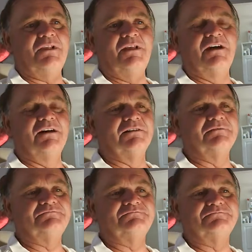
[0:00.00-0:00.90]
uh,
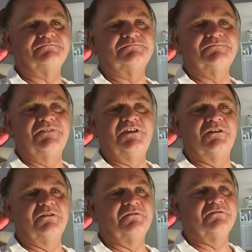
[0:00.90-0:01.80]
you
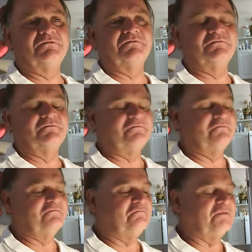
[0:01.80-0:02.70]
know,
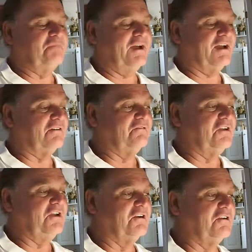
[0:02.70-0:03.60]
but back over
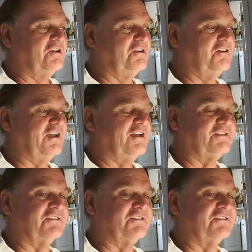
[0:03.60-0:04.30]
here, I got this